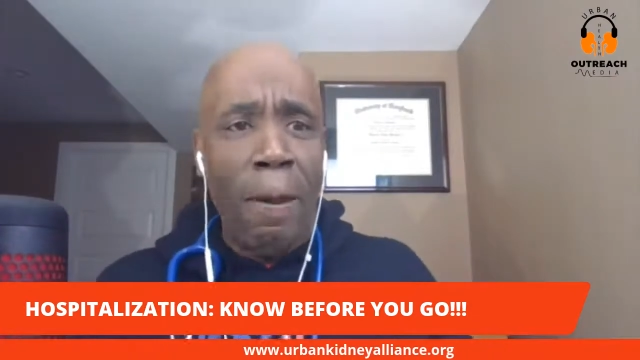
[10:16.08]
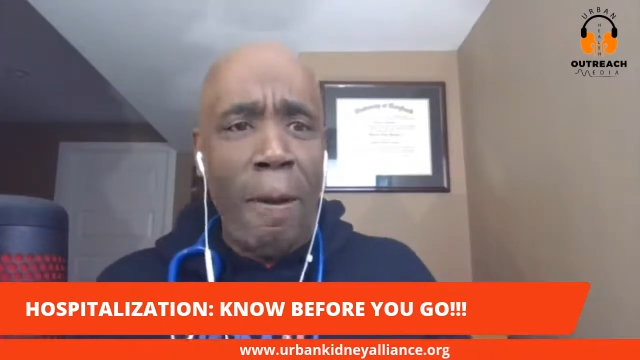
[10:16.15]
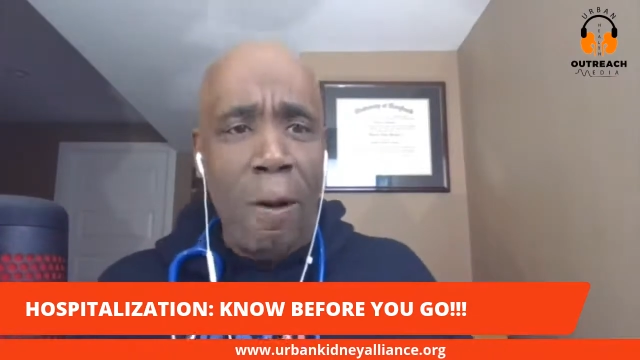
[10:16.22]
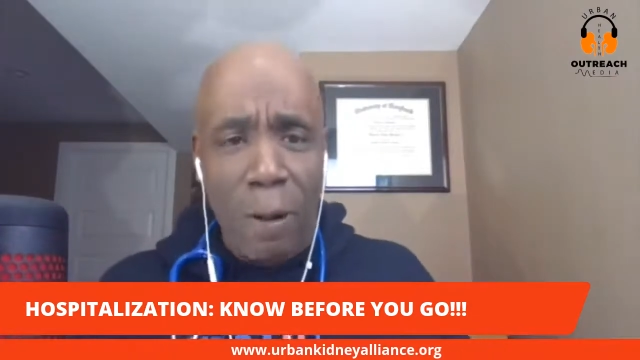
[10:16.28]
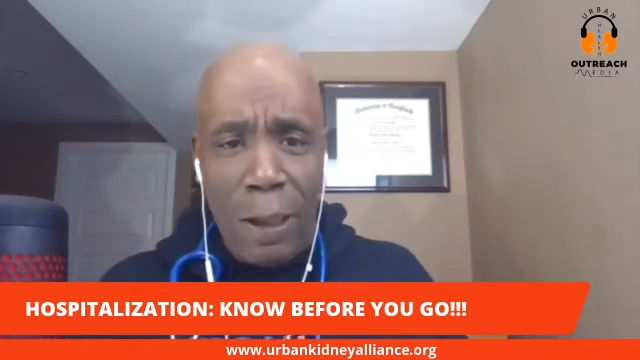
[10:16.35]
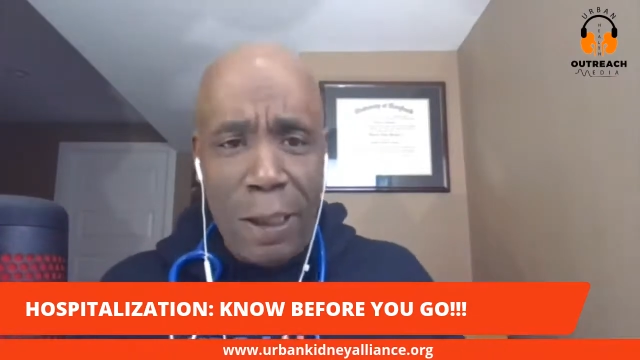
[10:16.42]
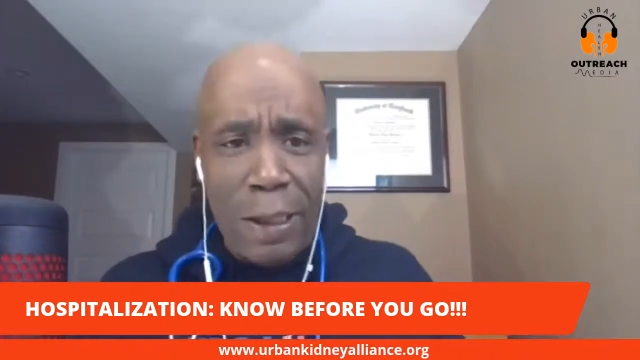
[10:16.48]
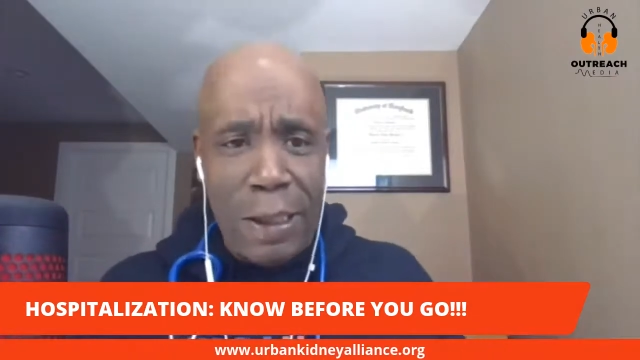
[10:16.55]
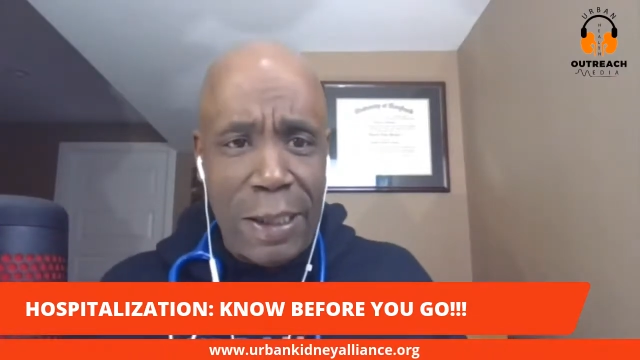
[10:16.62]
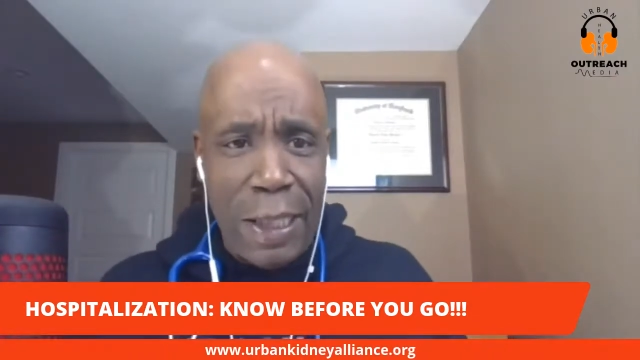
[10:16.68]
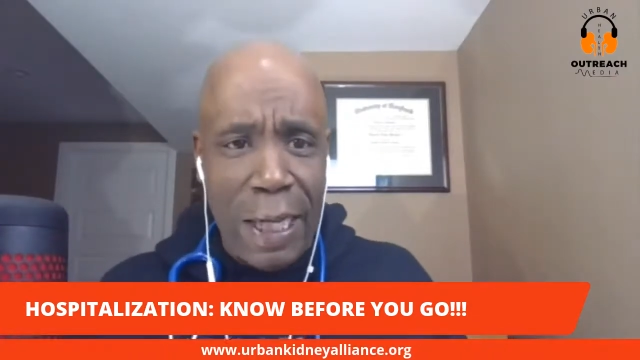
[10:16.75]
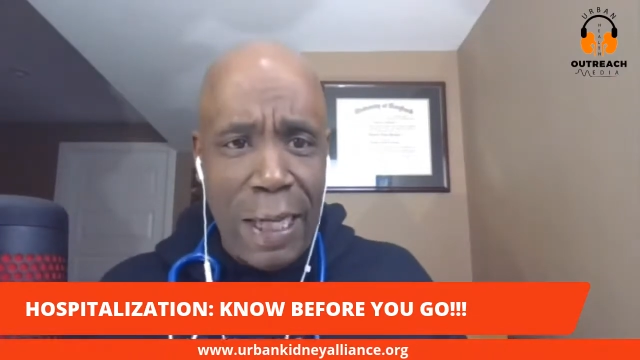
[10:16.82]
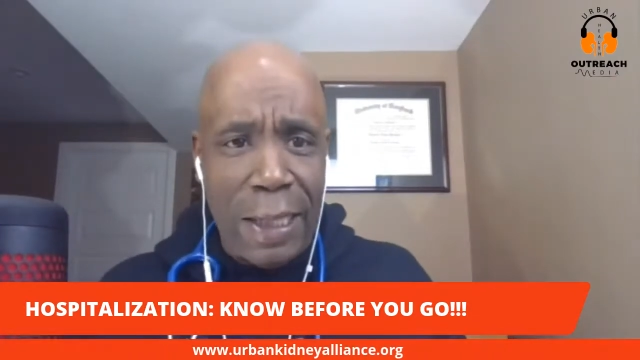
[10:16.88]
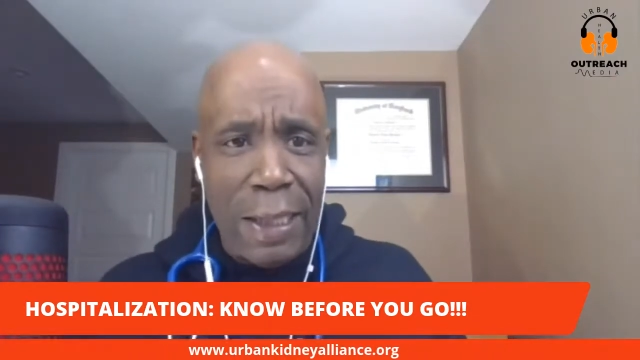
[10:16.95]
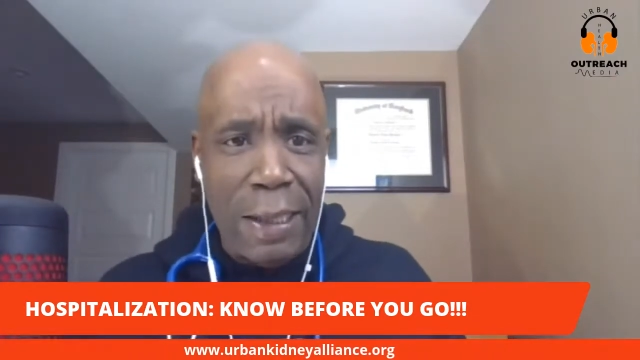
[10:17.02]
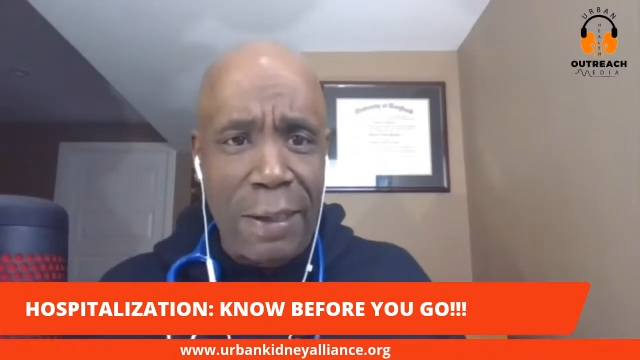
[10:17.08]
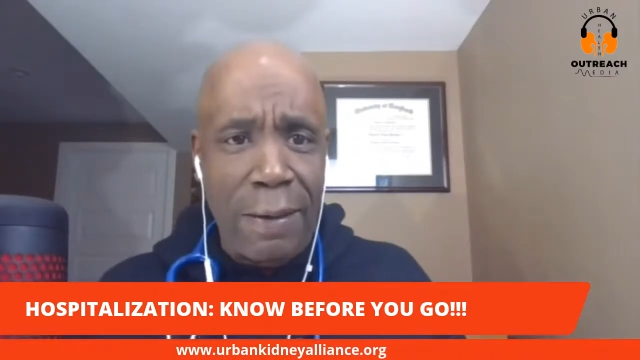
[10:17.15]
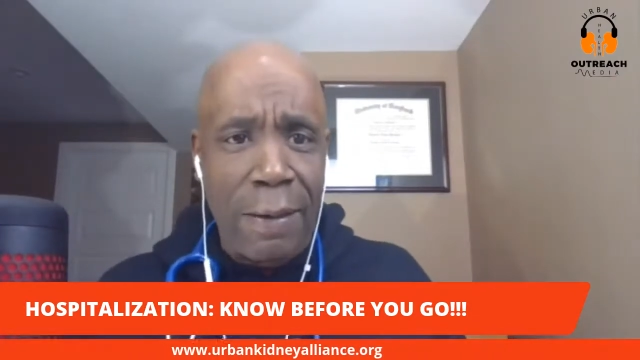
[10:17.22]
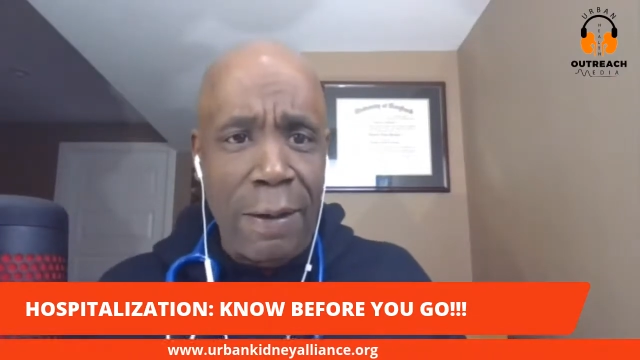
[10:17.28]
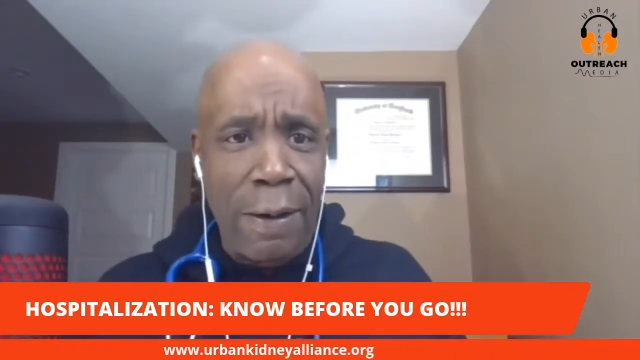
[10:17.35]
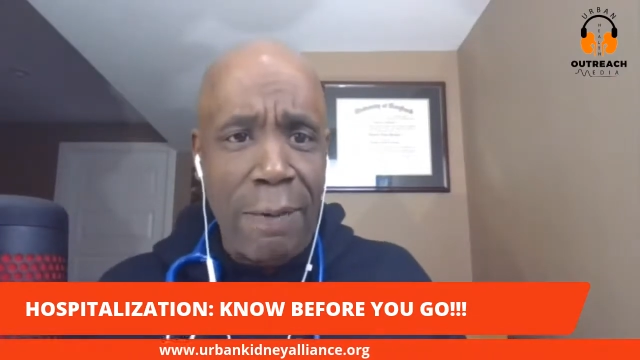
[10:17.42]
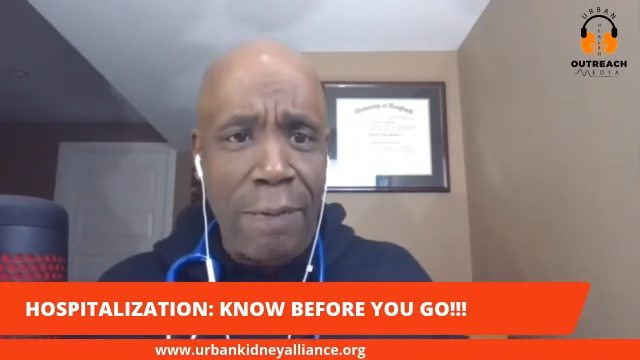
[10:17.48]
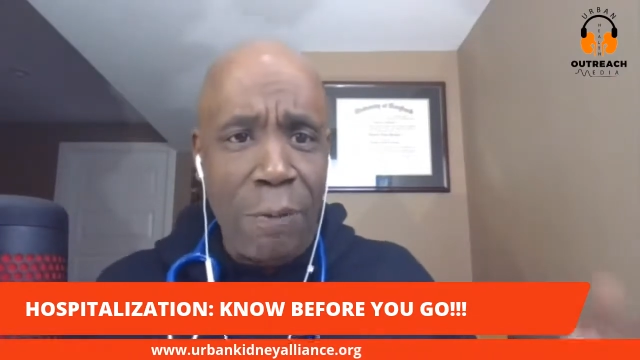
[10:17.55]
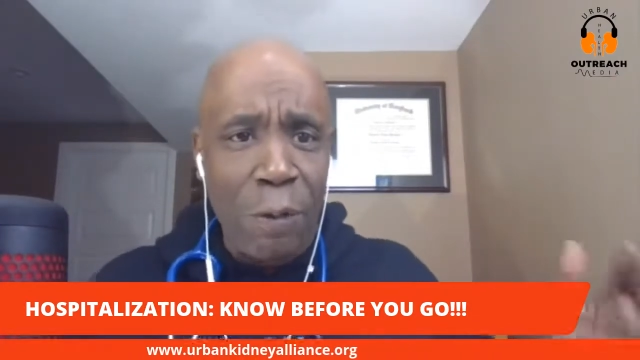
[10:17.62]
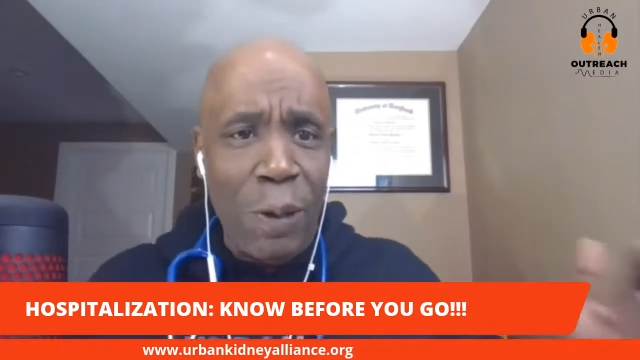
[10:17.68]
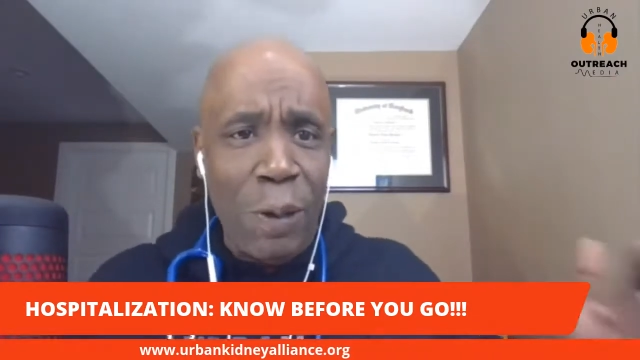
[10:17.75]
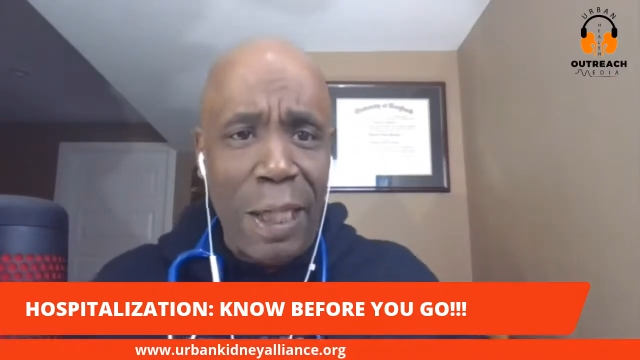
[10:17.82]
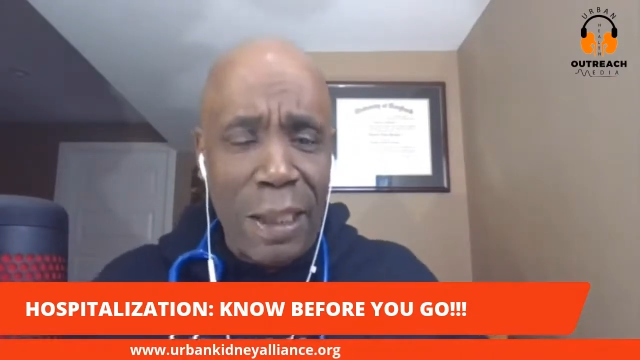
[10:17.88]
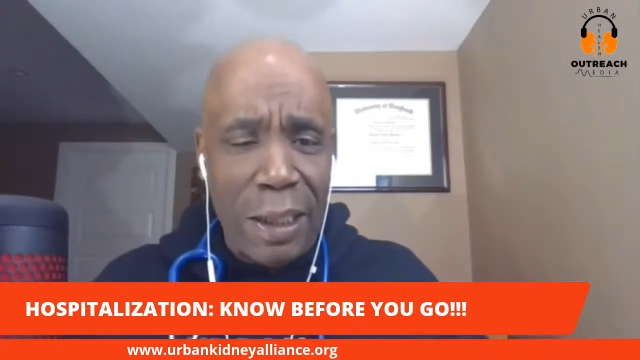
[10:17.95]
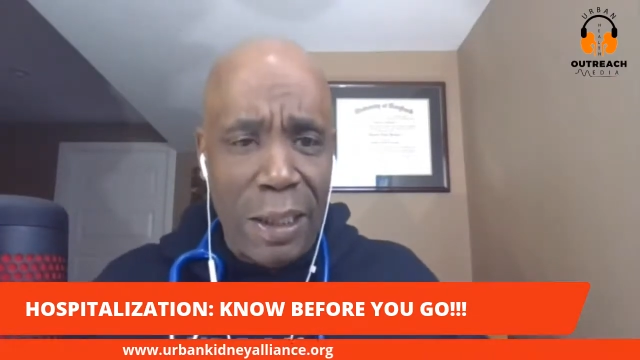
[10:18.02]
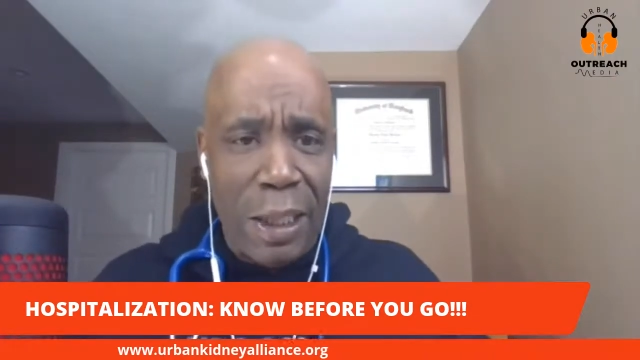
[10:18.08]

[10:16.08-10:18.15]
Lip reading: all of a sudden you get a